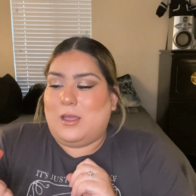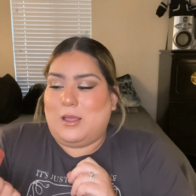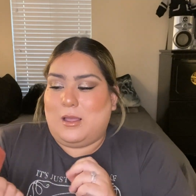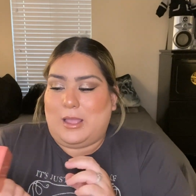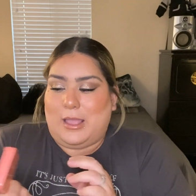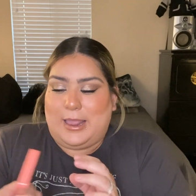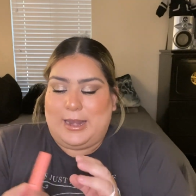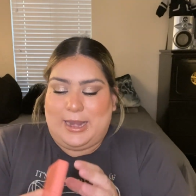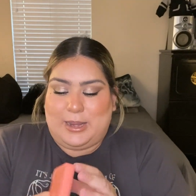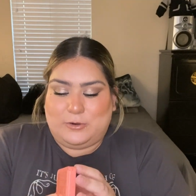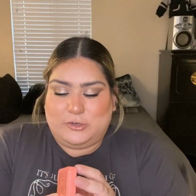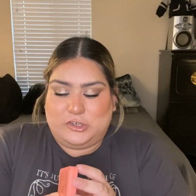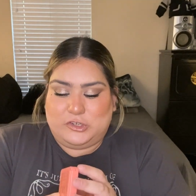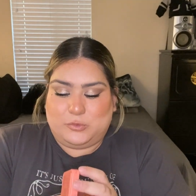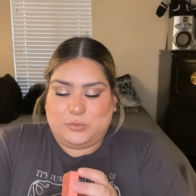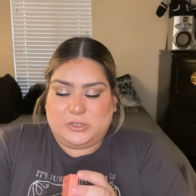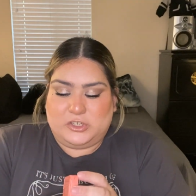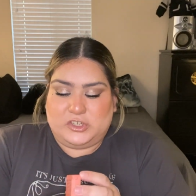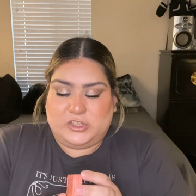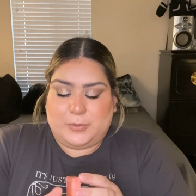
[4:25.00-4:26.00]
And I
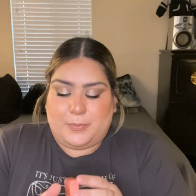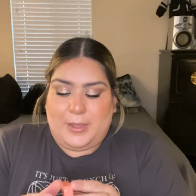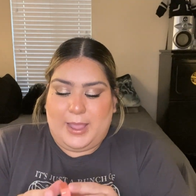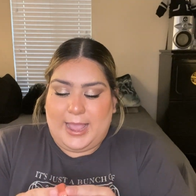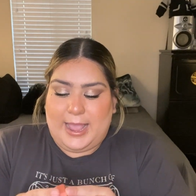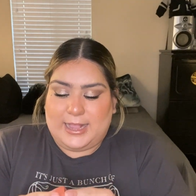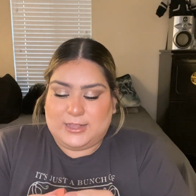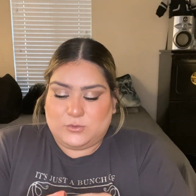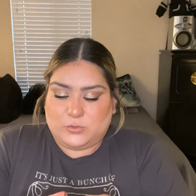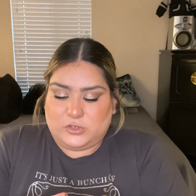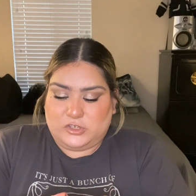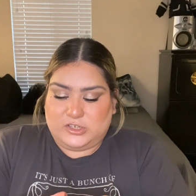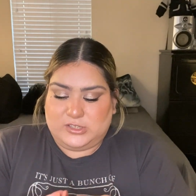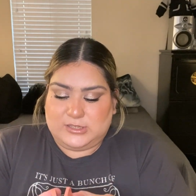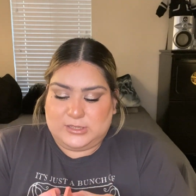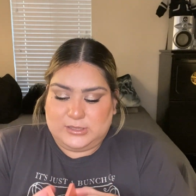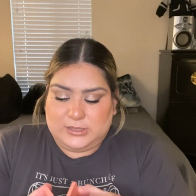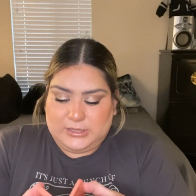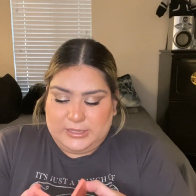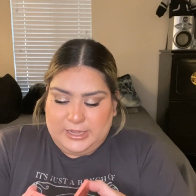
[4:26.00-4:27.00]
just wish the pans were just
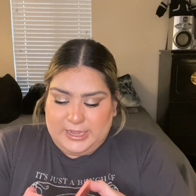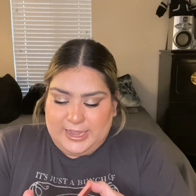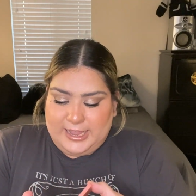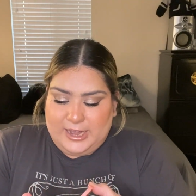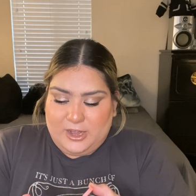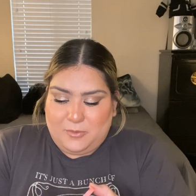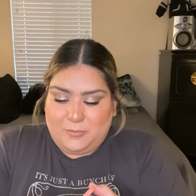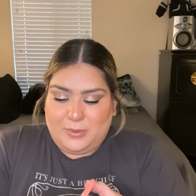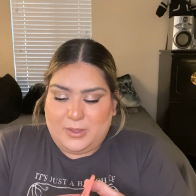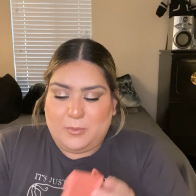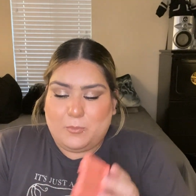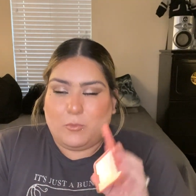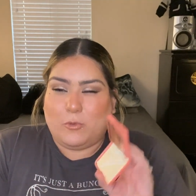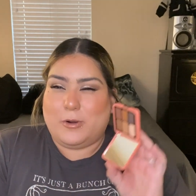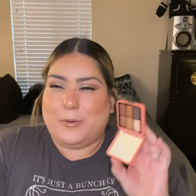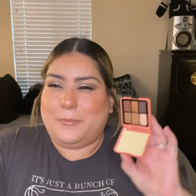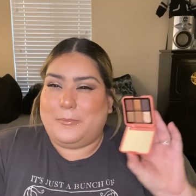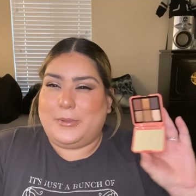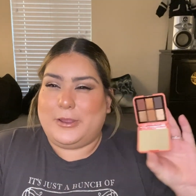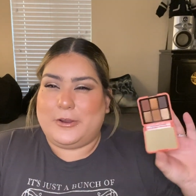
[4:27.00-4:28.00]
a little bit
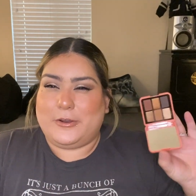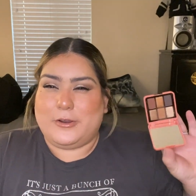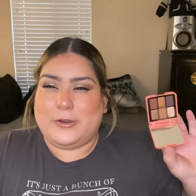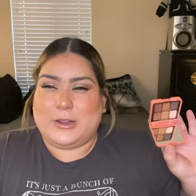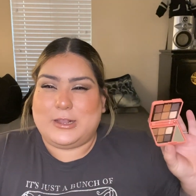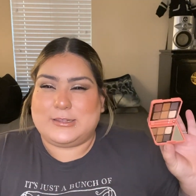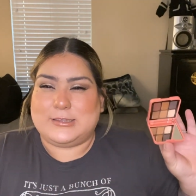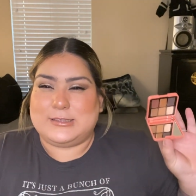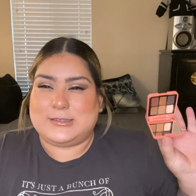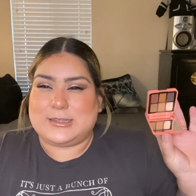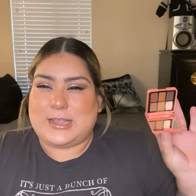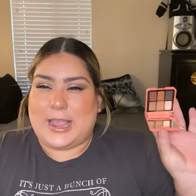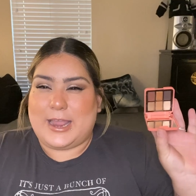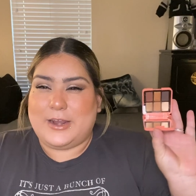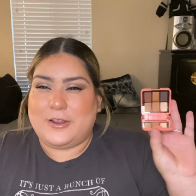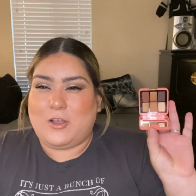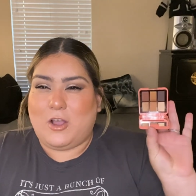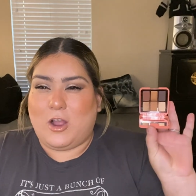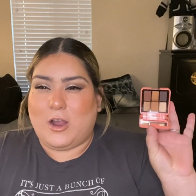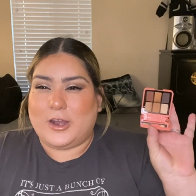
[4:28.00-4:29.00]
more bigger, because it's
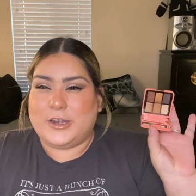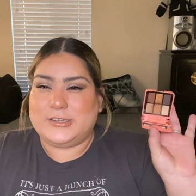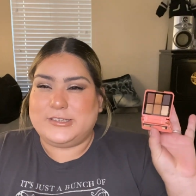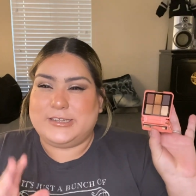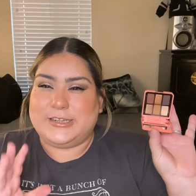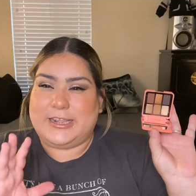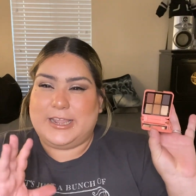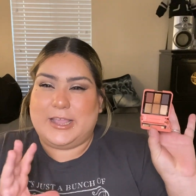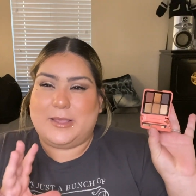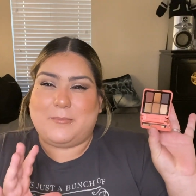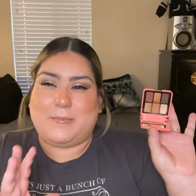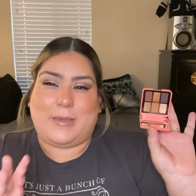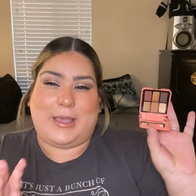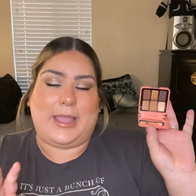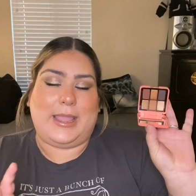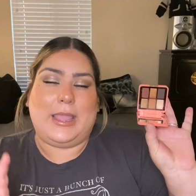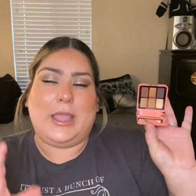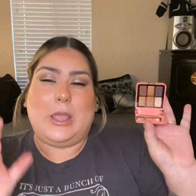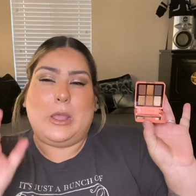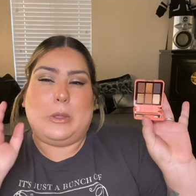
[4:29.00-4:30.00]
kind of hard to get
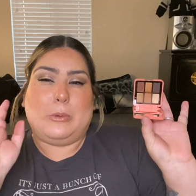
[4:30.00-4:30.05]
my